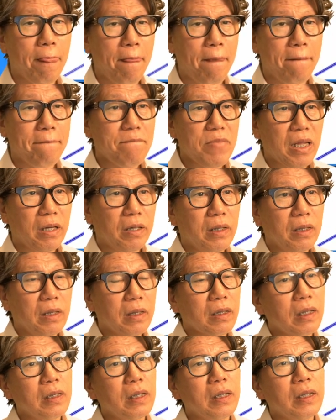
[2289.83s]
will become
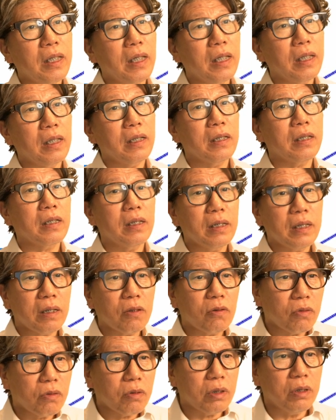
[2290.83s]
considerably more
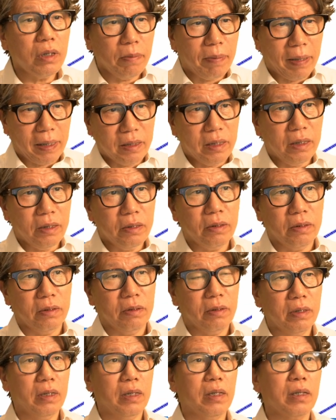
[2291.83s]
challenging.
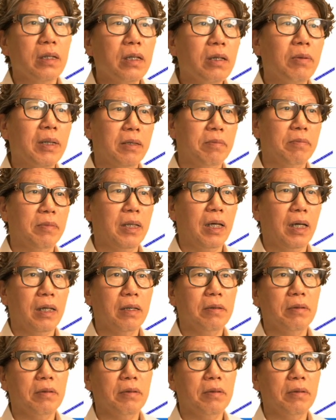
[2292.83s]
So I drew this.